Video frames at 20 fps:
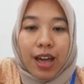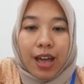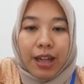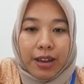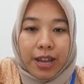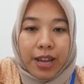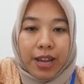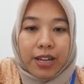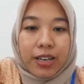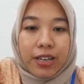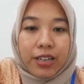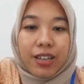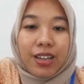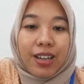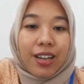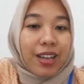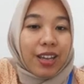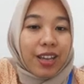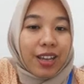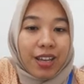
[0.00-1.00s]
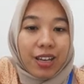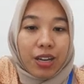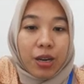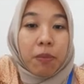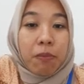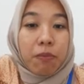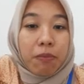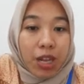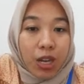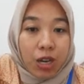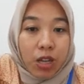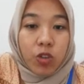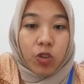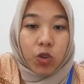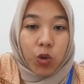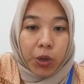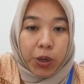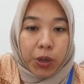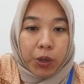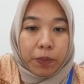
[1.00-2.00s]
and then in meaning
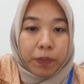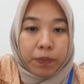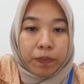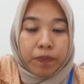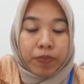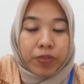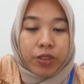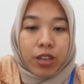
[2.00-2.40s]
term